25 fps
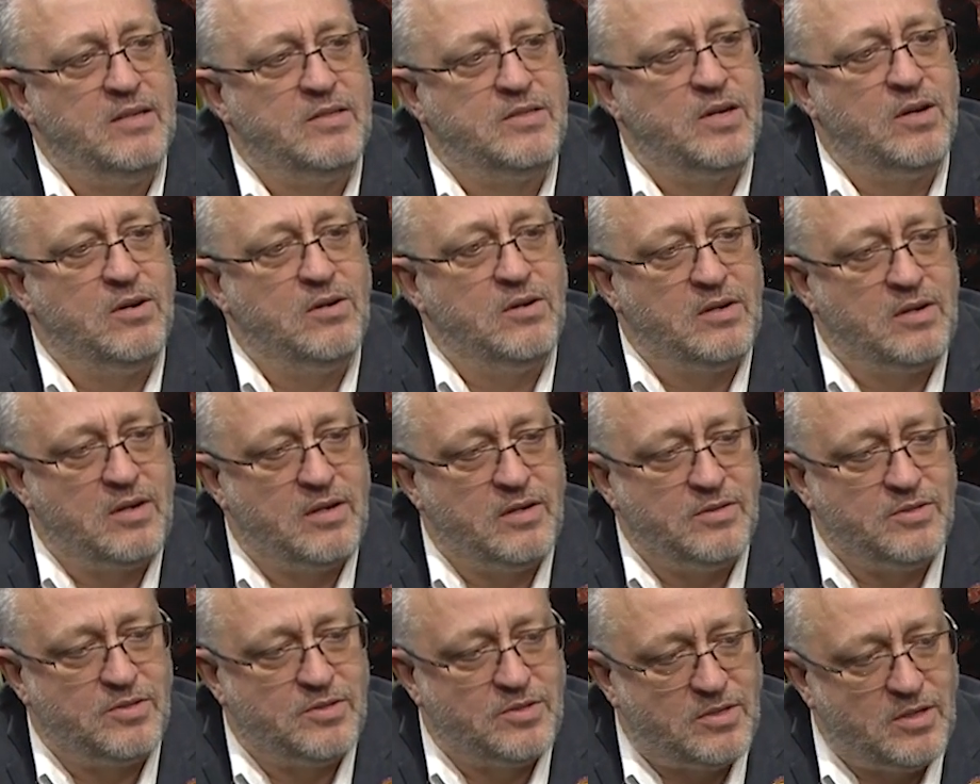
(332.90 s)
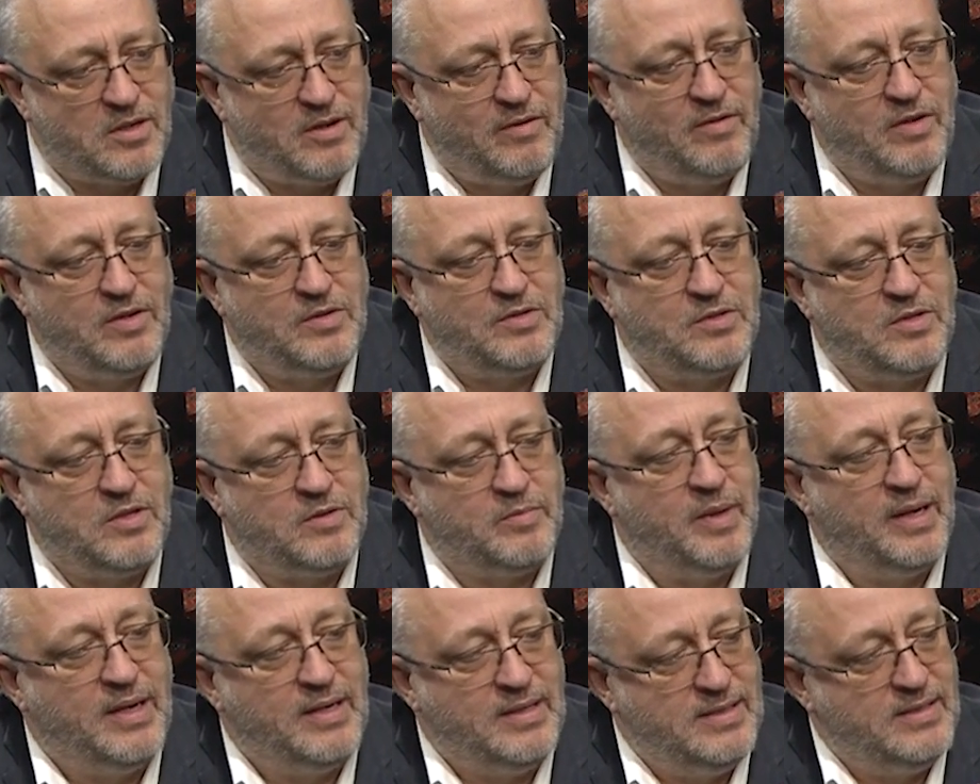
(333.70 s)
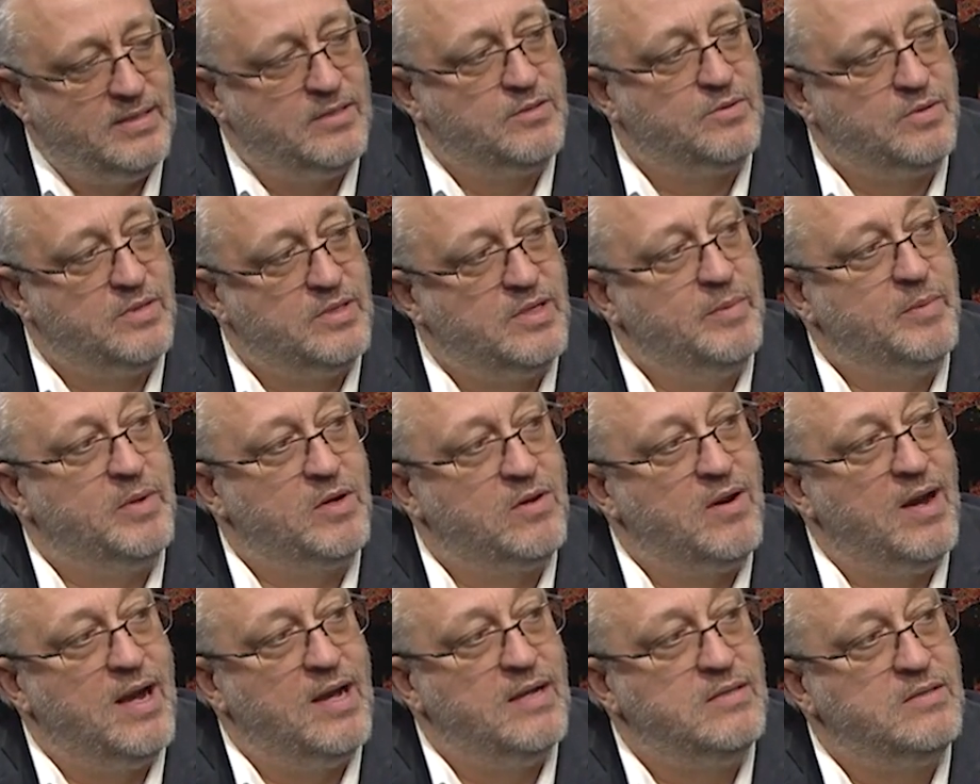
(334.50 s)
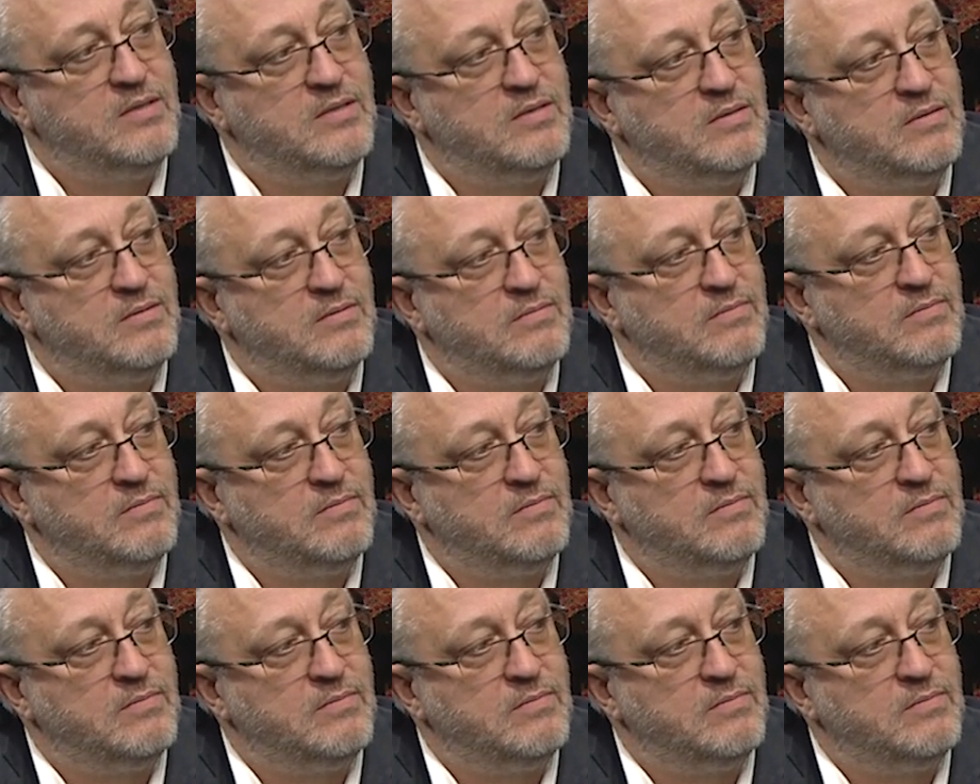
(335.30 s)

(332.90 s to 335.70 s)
So, conservatives don't make deals with Democrats.